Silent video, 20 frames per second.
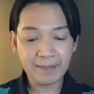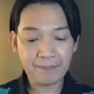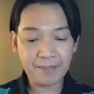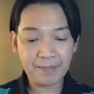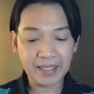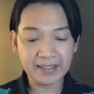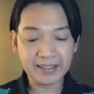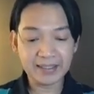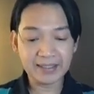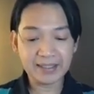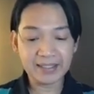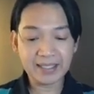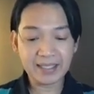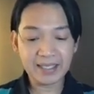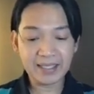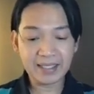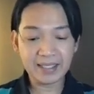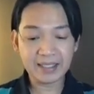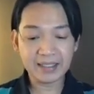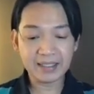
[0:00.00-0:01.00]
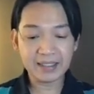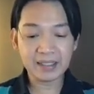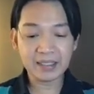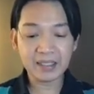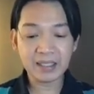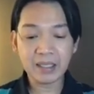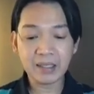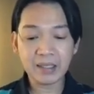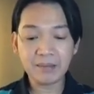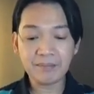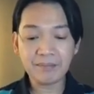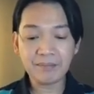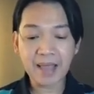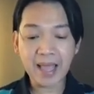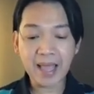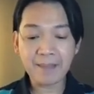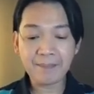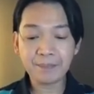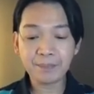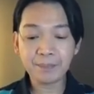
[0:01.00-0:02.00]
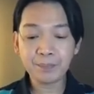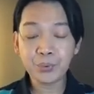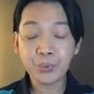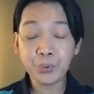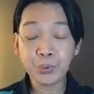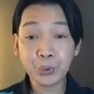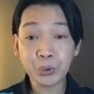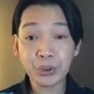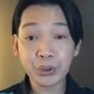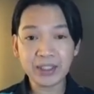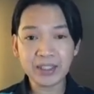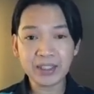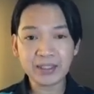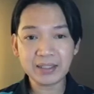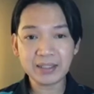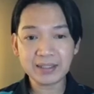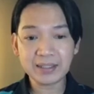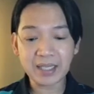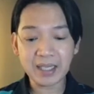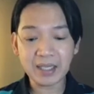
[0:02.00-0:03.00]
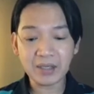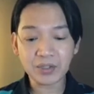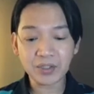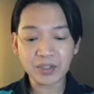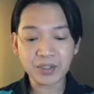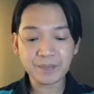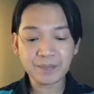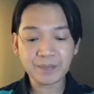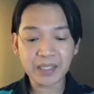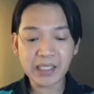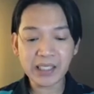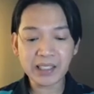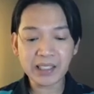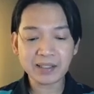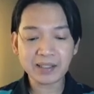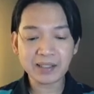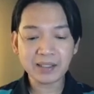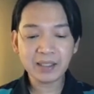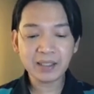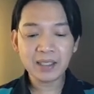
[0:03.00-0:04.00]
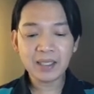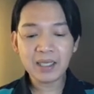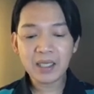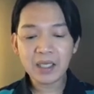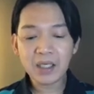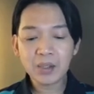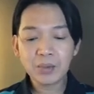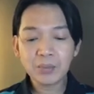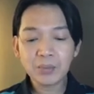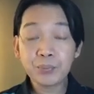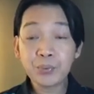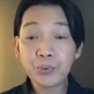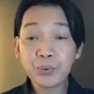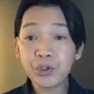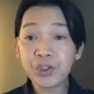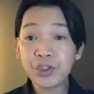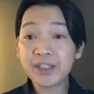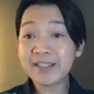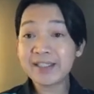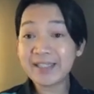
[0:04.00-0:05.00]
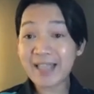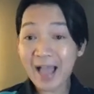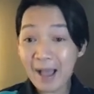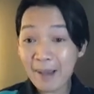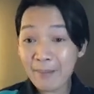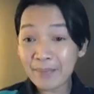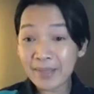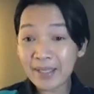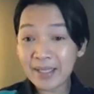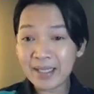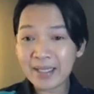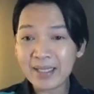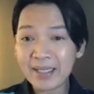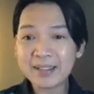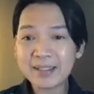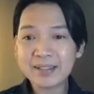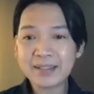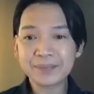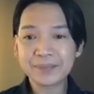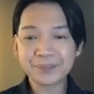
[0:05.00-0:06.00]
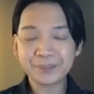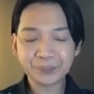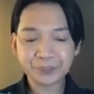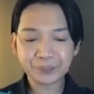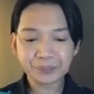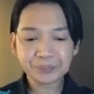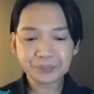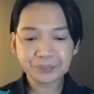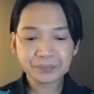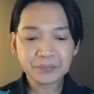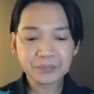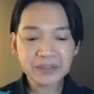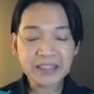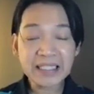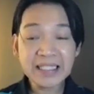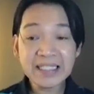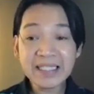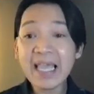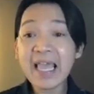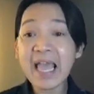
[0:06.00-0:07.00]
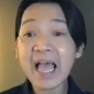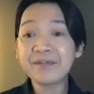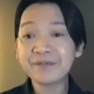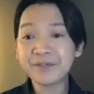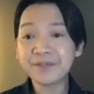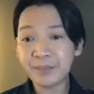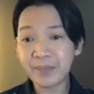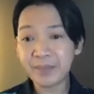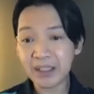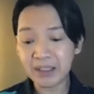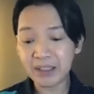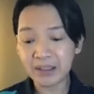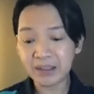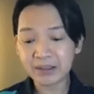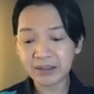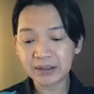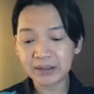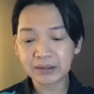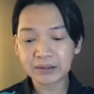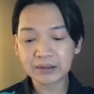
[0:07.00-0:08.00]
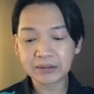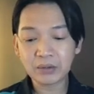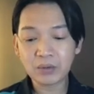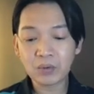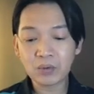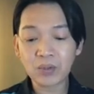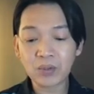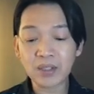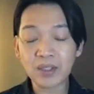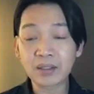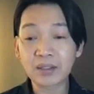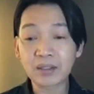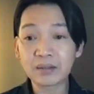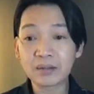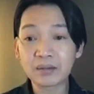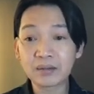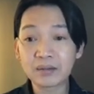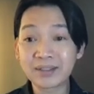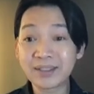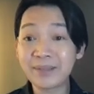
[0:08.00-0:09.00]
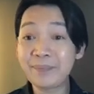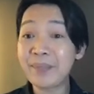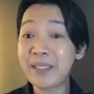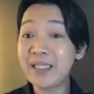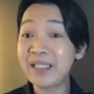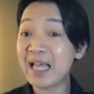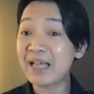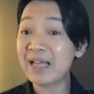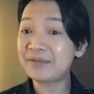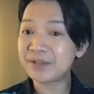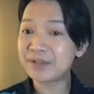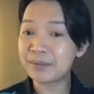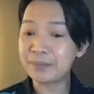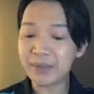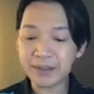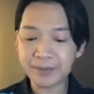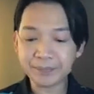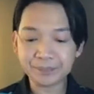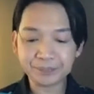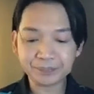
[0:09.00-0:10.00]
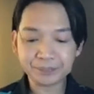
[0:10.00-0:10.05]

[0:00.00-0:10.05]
Pen T is map, put is say or speak, put tam is say after me or repeat after me.